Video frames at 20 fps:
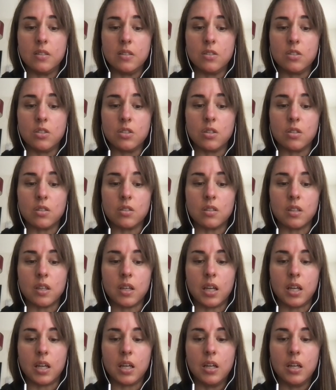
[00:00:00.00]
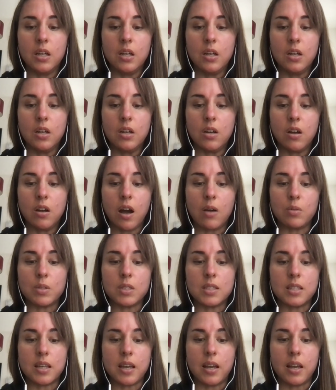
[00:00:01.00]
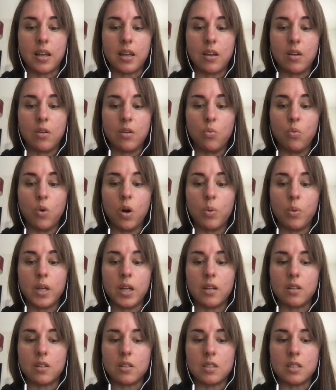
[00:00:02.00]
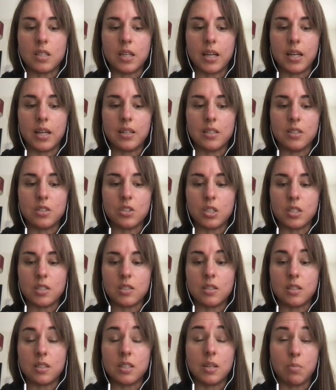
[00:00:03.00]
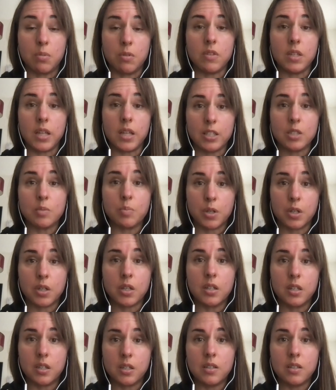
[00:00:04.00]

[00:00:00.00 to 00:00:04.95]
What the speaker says: certainly I would say what we understand is just the tip of the iceberg.